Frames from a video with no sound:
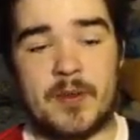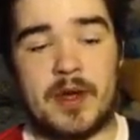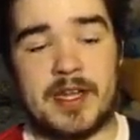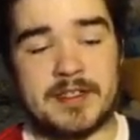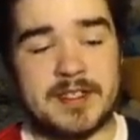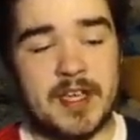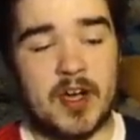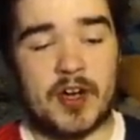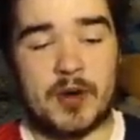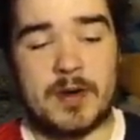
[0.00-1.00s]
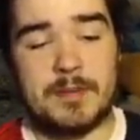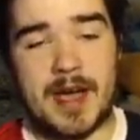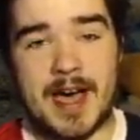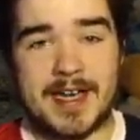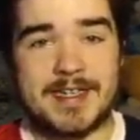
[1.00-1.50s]
well, and Thiago in
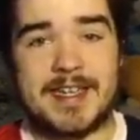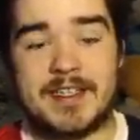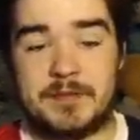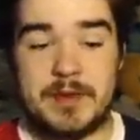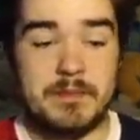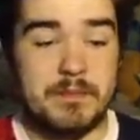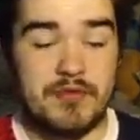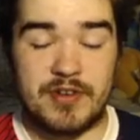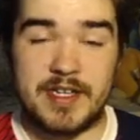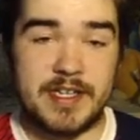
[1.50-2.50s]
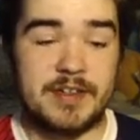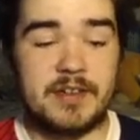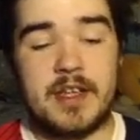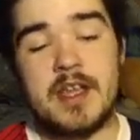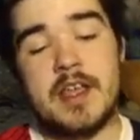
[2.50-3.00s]
behind has been brilliant.
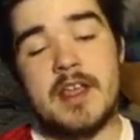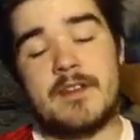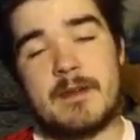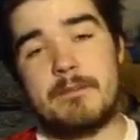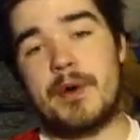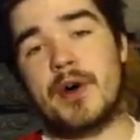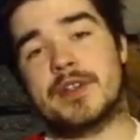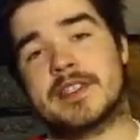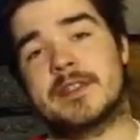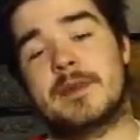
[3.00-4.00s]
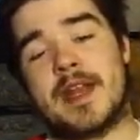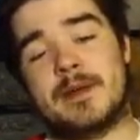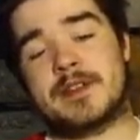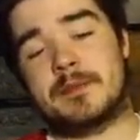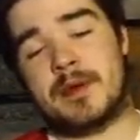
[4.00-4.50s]
Them balls he's been
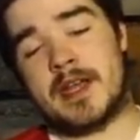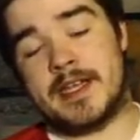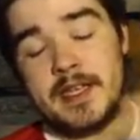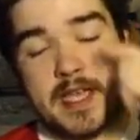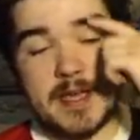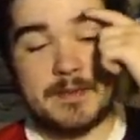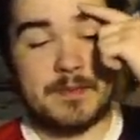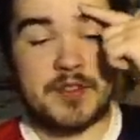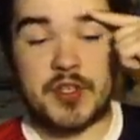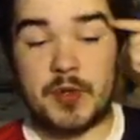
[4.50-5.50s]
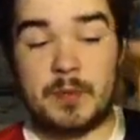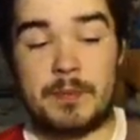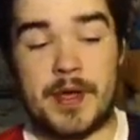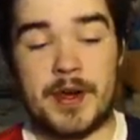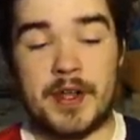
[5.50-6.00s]
able to play to
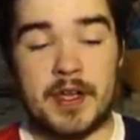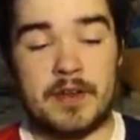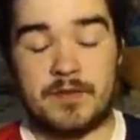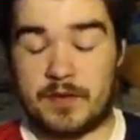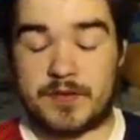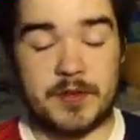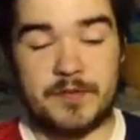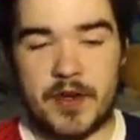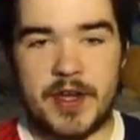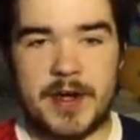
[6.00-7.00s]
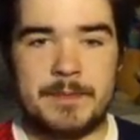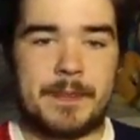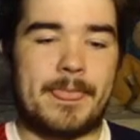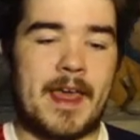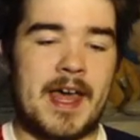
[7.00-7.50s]
Werner
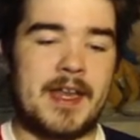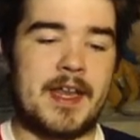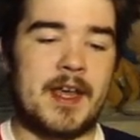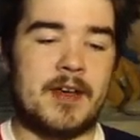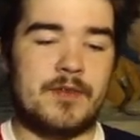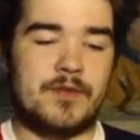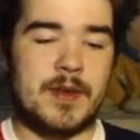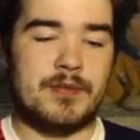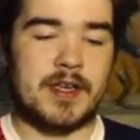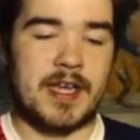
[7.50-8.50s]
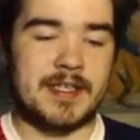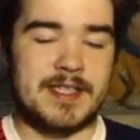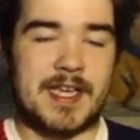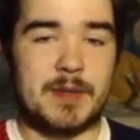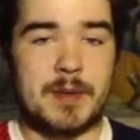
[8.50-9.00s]
and Ribery there to
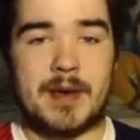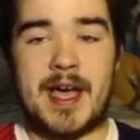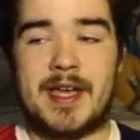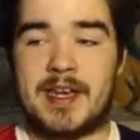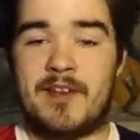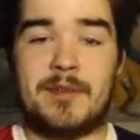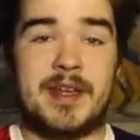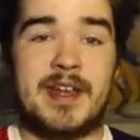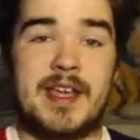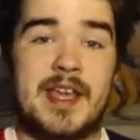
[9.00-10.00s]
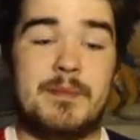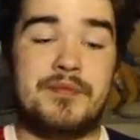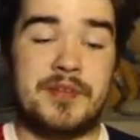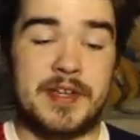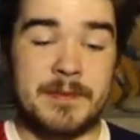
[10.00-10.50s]
get them in behind have been
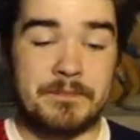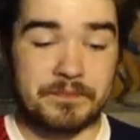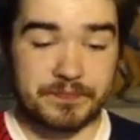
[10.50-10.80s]
brilliant.